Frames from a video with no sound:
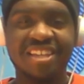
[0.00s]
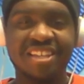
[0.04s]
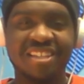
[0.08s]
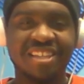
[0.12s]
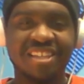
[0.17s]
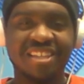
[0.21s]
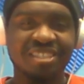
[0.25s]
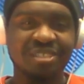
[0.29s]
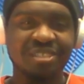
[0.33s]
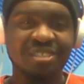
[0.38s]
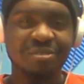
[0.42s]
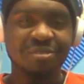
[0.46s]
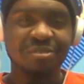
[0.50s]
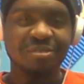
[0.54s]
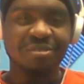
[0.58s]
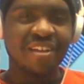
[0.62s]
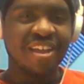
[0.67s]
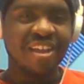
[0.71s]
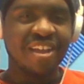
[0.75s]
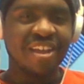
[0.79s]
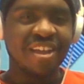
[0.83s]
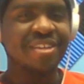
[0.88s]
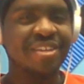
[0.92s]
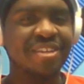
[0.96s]
hit that
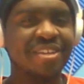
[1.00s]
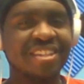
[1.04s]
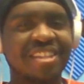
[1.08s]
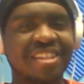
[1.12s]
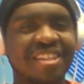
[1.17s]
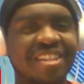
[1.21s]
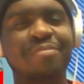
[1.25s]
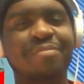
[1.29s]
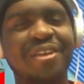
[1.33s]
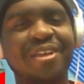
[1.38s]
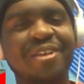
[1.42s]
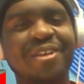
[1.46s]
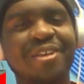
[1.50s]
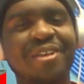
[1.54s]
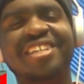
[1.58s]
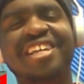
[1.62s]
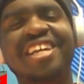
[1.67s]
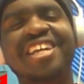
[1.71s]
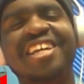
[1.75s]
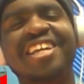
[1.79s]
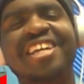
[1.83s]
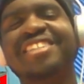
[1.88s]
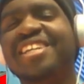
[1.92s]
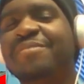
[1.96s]
subscribe, and hit that bell so
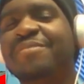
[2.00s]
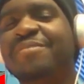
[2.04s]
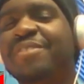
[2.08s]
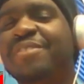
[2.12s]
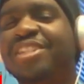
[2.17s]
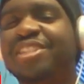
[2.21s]
every time